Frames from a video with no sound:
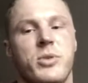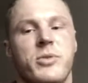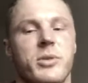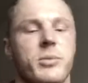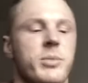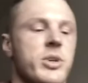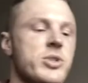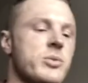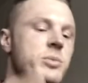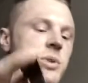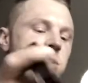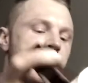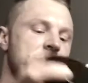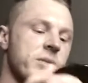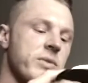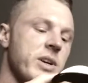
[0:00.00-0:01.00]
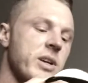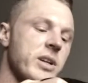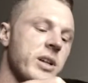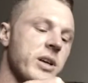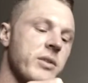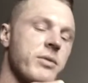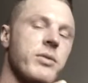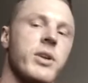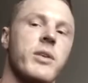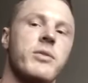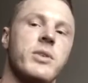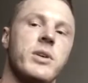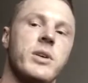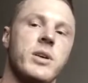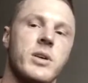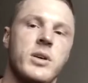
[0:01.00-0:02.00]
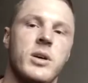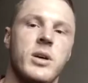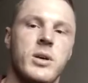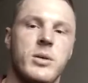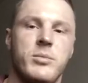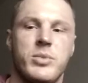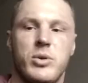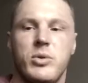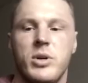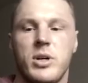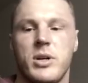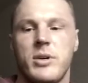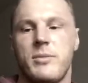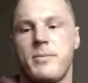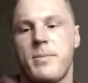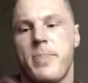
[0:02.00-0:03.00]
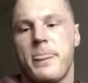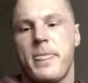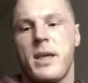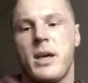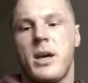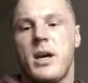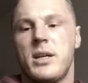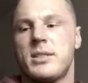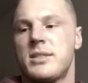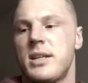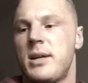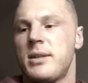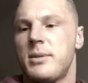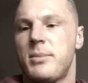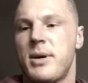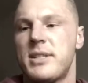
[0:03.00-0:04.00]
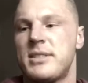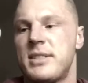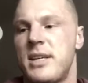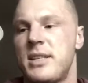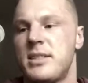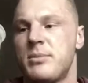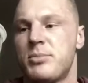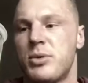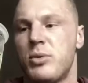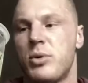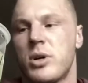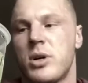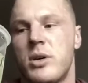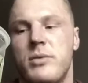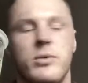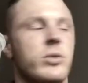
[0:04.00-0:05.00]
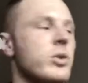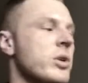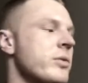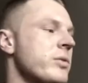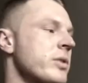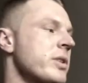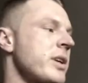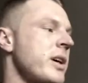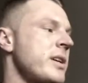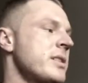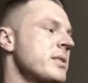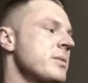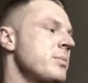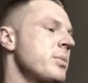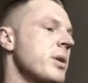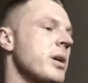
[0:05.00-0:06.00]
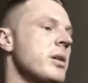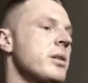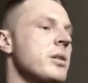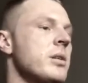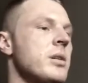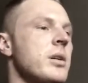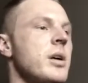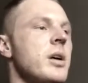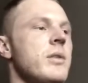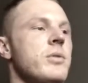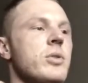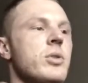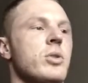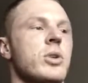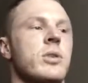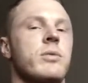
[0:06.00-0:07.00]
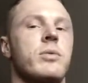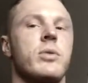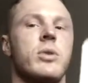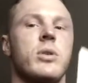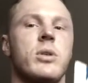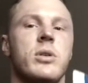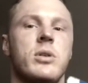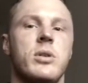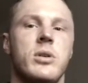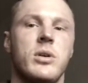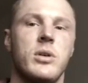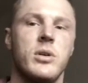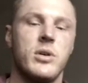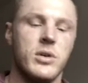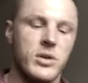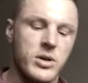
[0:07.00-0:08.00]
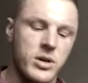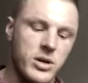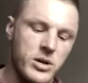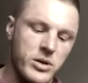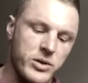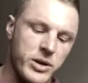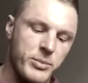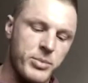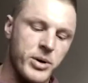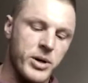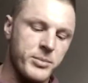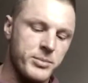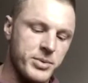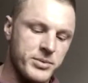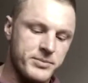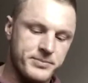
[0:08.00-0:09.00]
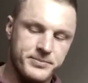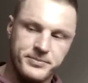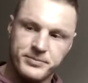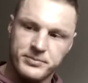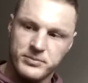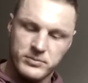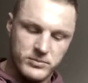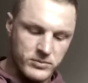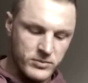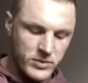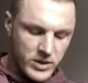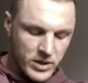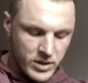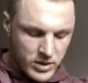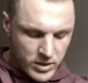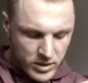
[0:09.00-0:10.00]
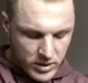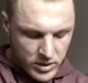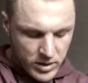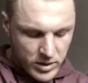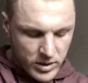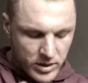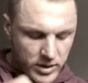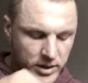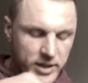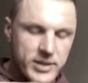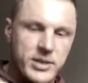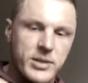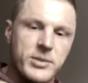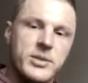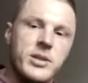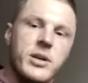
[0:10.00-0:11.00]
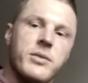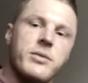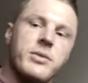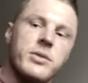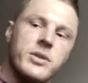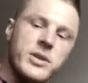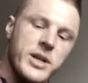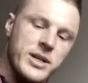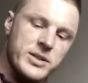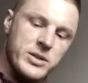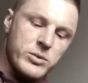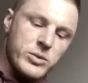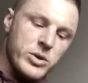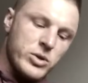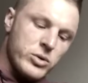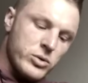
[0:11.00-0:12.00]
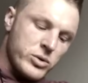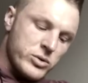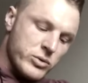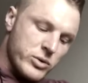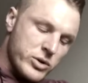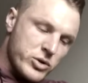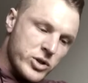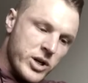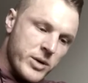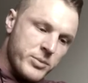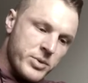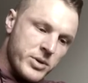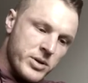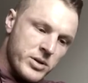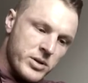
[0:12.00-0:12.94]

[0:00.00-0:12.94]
perfect measure. It's very like fluffy pre-workout. It's not the best tasting pre-workout if you're looking for taste, but if you're looking for great pump, that's the stuff. Next thing I do is I'm gonna drop